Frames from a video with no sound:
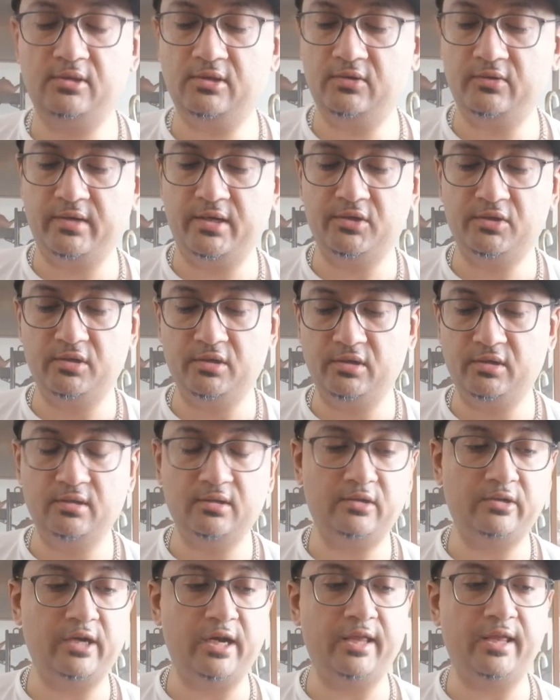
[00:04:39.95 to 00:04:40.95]
so I should
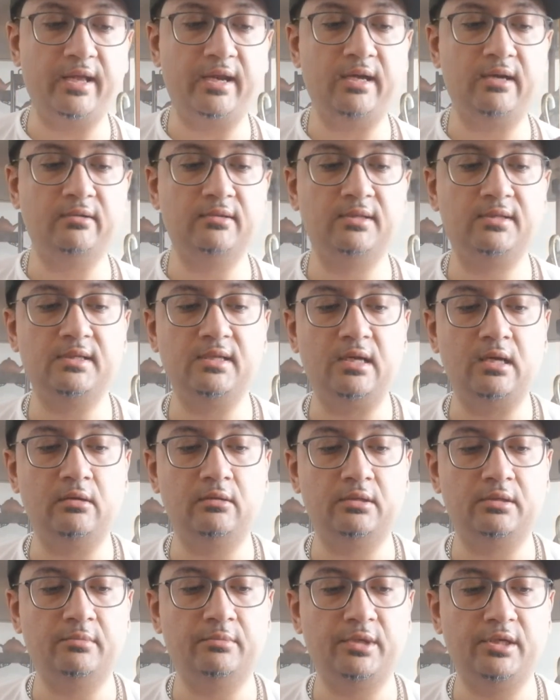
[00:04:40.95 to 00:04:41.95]
try that out and see how
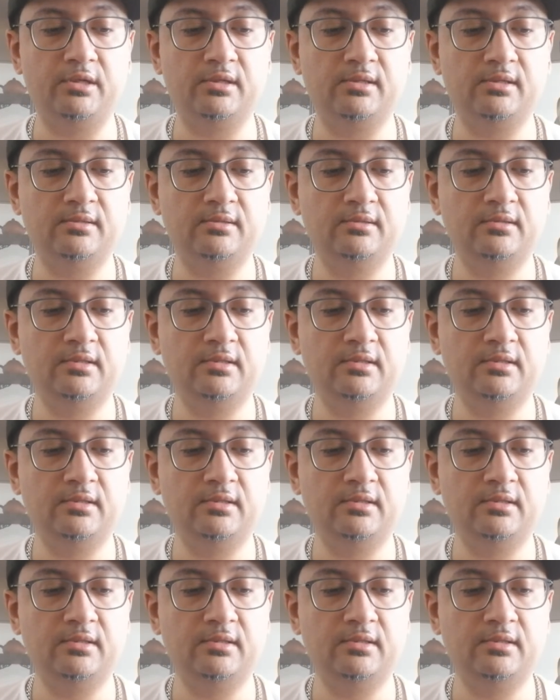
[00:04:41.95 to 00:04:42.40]
it compares.